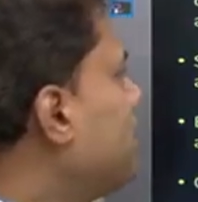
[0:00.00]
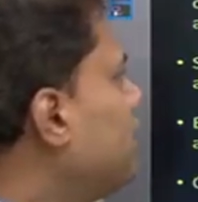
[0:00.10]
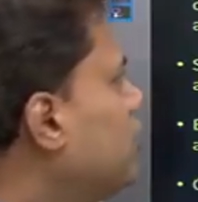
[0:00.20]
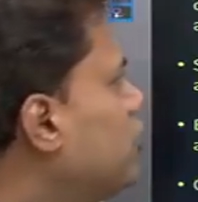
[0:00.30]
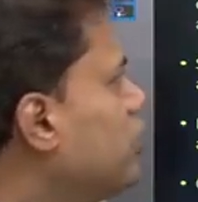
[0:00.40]

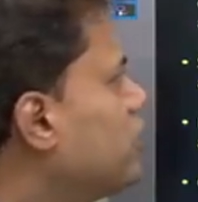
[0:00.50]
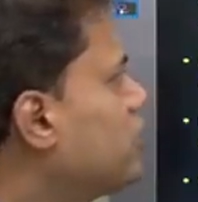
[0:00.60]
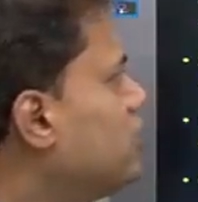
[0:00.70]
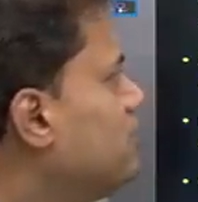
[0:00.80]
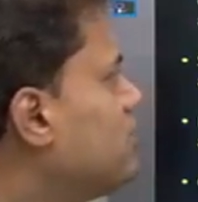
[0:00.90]
capturing
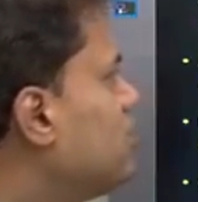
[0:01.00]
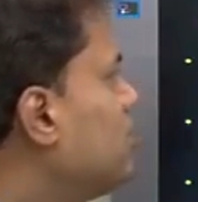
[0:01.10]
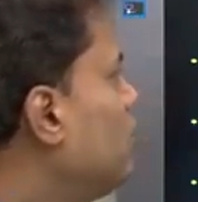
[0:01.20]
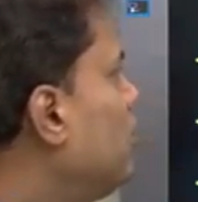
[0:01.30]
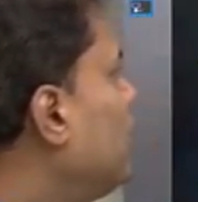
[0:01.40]
changes in the
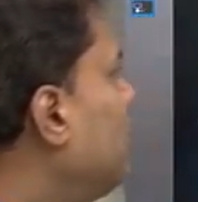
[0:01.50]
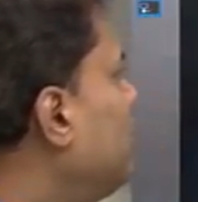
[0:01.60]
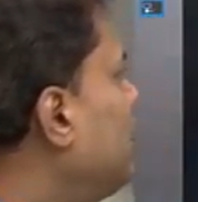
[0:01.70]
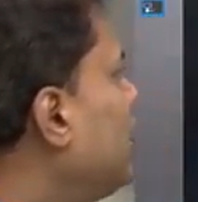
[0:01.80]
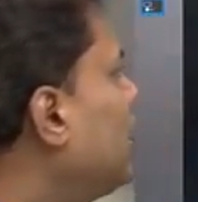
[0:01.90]
business
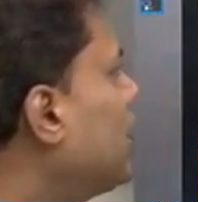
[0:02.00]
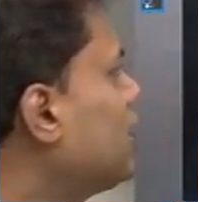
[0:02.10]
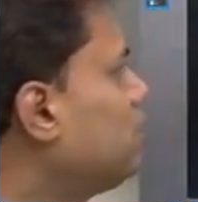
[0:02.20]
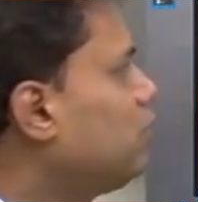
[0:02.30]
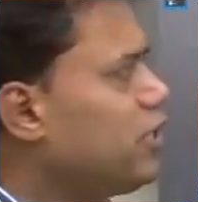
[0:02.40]
environment,
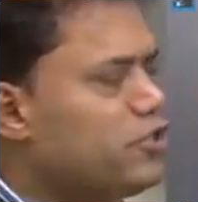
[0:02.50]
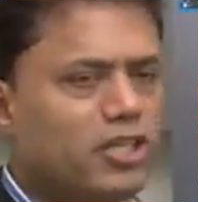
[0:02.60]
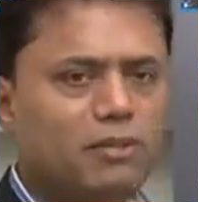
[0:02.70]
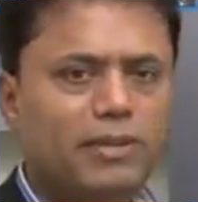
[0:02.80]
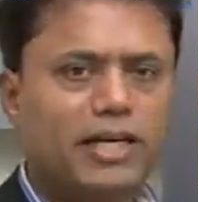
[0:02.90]
analyze
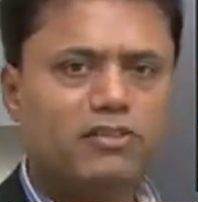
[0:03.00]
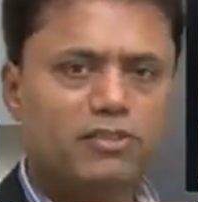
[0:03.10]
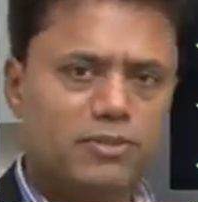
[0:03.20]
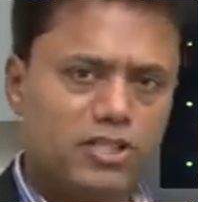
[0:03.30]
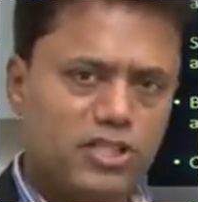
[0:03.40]
potential impact
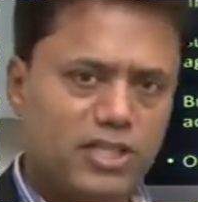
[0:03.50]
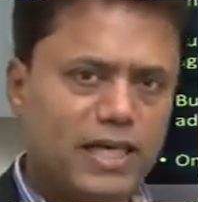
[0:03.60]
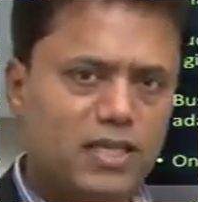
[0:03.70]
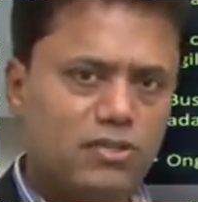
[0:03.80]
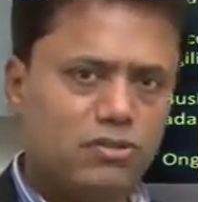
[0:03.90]
of the business
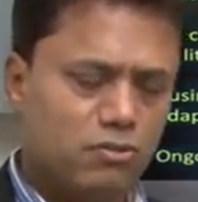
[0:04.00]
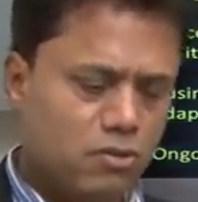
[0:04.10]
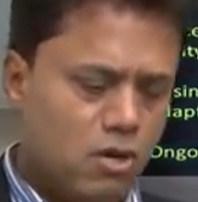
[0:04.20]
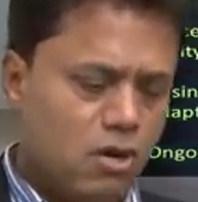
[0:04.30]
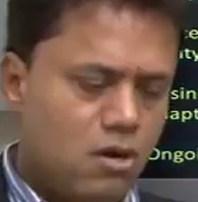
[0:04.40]
strategy.
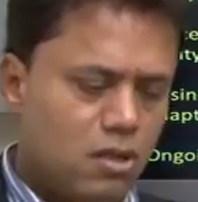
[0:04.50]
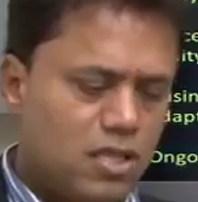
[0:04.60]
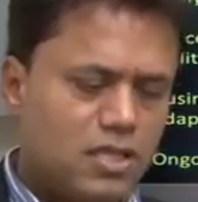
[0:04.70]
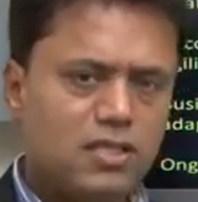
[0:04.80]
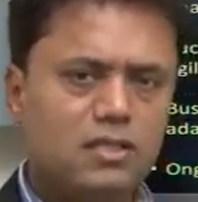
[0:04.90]
So
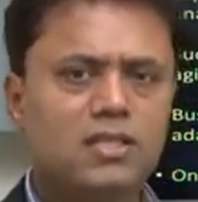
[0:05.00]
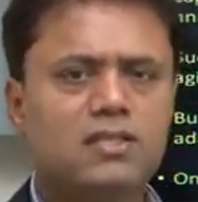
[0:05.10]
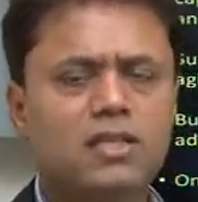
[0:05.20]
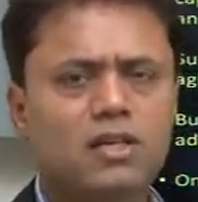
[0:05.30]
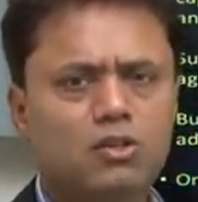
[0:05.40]

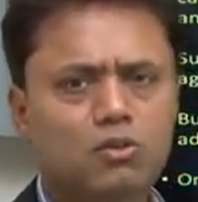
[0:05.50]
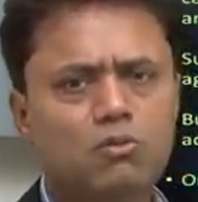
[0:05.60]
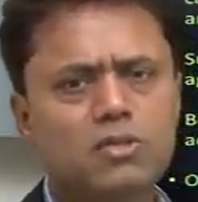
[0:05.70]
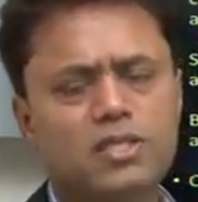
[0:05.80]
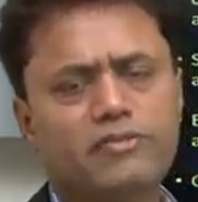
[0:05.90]
There are
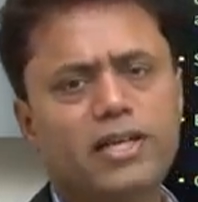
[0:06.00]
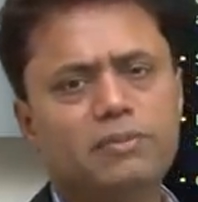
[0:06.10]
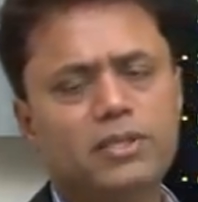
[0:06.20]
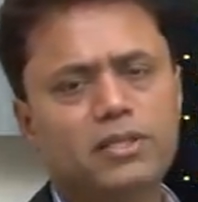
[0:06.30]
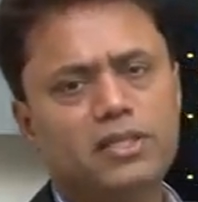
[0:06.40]
tools
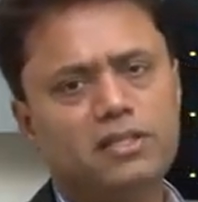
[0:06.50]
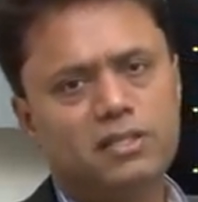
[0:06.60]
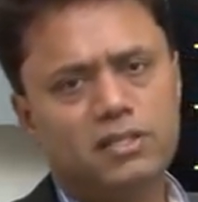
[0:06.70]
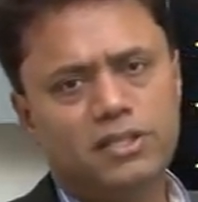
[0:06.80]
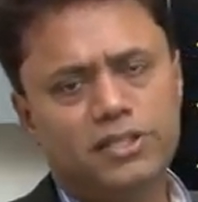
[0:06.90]
available. There
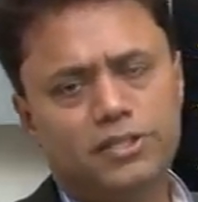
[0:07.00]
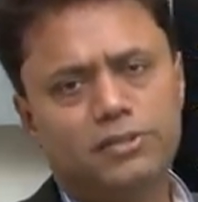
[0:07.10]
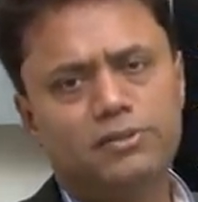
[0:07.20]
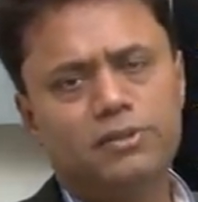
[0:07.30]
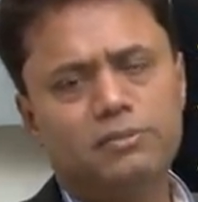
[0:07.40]
are,
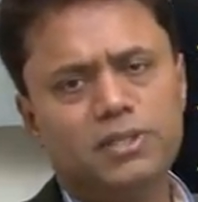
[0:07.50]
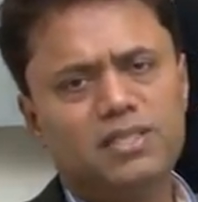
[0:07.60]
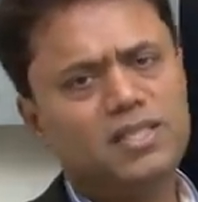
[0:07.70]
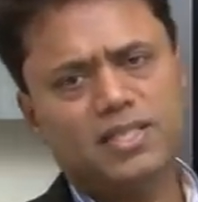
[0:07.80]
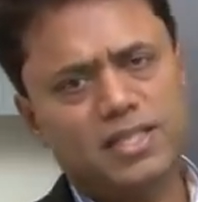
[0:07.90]

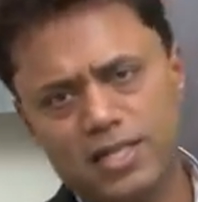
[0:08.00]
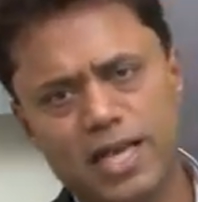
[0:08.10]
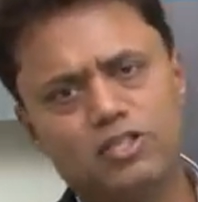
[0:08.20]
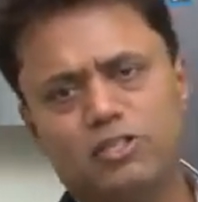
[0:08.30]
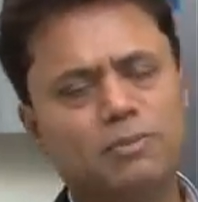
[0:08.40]
because it
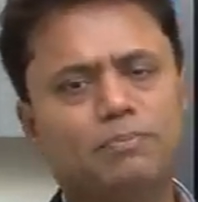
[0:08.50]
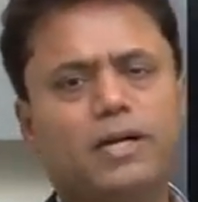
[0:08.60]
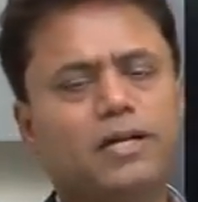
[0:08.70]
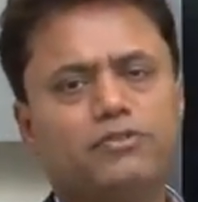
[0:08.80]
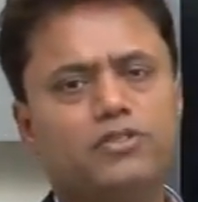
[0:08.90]
has to be
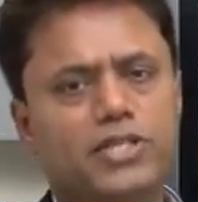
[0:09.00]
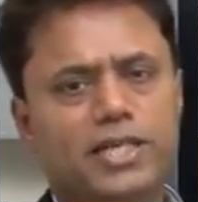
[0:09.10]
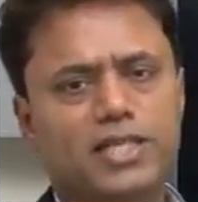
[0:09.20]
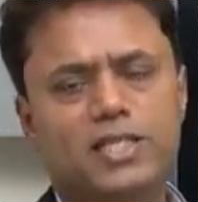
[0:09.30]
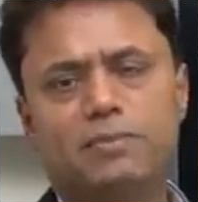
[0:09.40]
part of your
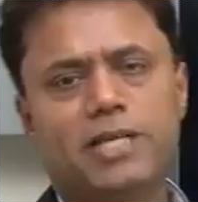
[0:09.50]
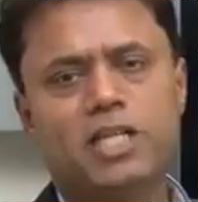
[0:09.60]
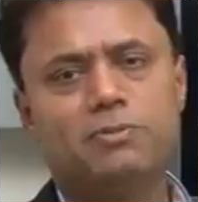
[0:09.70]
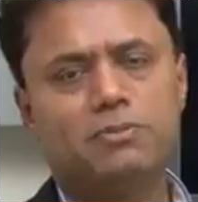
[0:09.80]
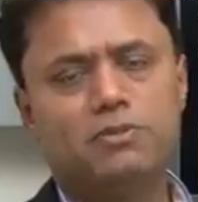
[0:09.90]
strategic
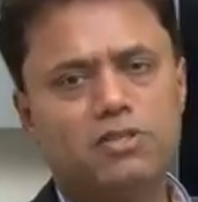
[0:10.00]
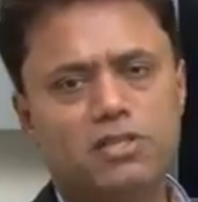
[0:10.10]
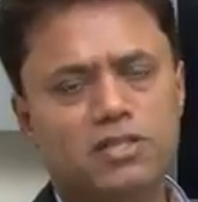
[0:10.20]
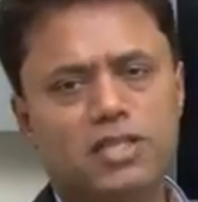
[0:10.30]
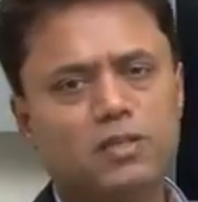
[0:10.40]
management
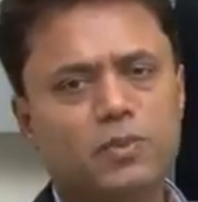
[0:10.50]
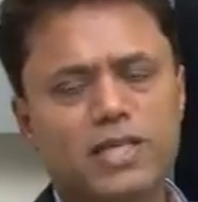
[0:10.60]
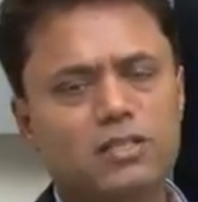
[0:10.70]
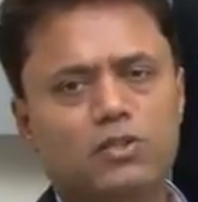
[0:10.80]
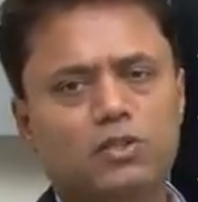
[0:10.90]
process.
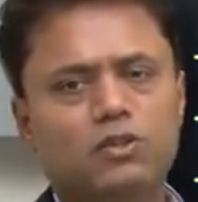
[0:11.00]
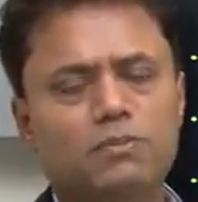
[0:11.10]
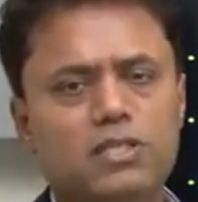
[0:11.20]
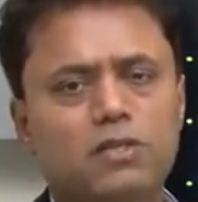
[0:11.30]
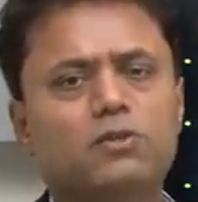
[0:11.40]
Otherwise, you'll
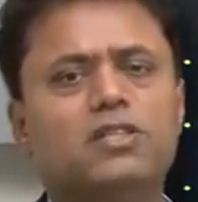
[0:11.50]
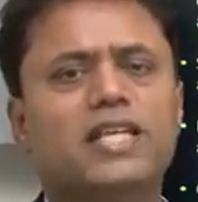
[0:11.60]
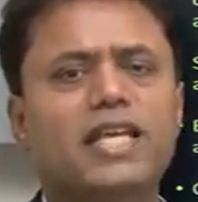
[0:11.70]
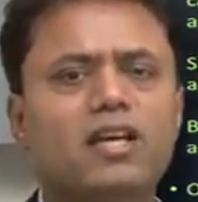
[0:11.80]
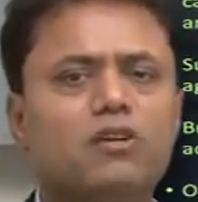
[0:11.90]
miss out the
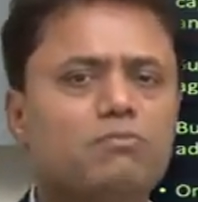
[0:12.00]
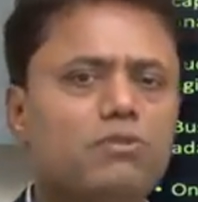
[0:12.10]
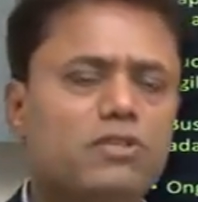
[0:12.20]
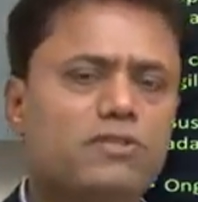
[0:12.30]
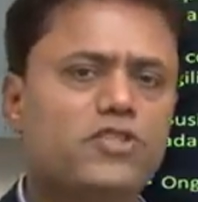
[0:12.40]
key
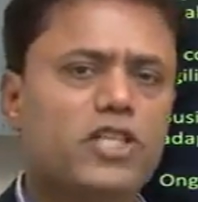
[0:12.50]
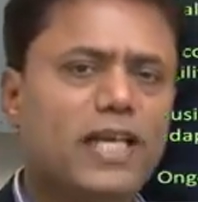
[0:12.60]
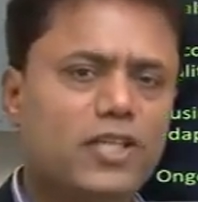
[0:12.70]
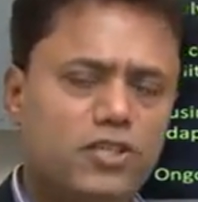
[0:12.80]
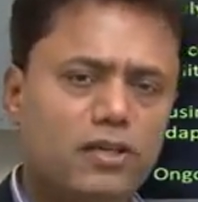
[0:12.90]
components of
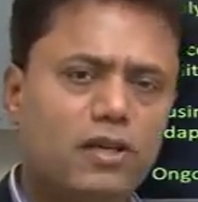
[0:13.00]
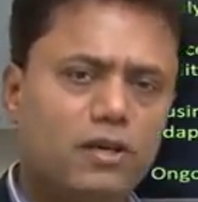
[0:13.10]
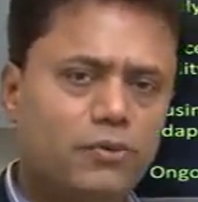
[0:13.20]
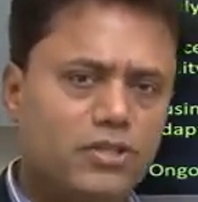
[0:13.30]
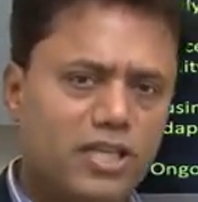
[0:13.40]
change,
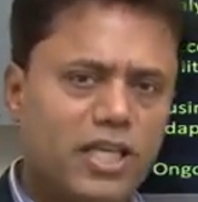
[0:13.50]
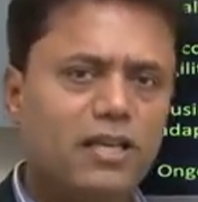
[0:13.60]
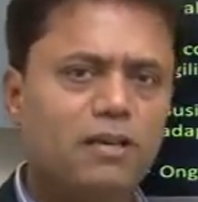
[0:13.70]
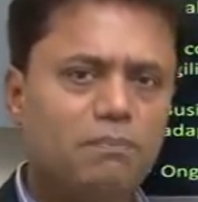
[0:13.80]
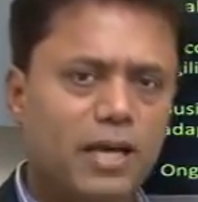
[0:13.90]
which
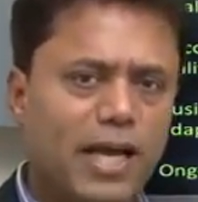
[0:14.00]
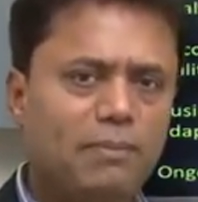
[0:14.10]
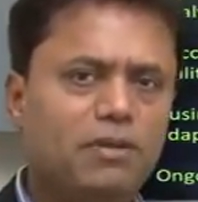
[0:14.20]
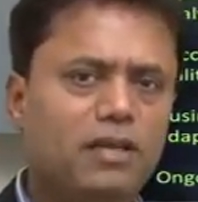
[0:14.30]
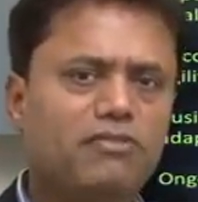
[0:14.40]
keep
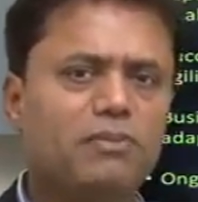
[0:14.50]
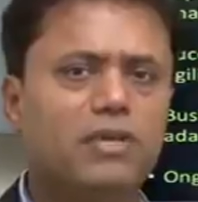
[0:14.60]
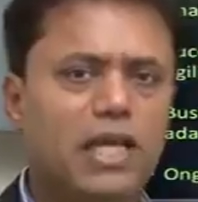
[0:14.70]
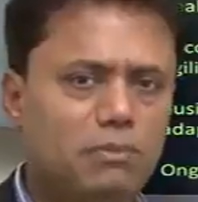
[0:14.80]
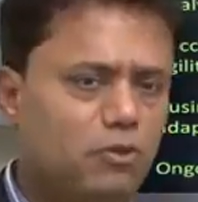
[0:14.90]
happening
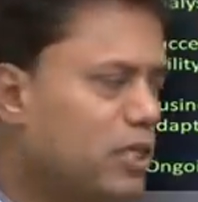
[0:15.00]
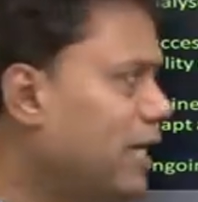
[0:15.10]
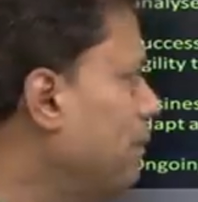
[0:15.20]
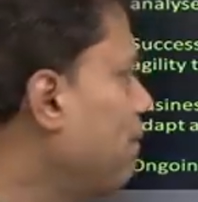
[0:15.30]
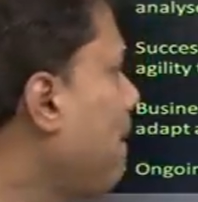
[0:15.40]
from time to
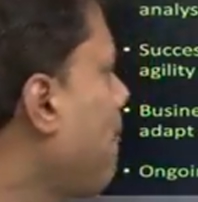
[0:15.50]
time.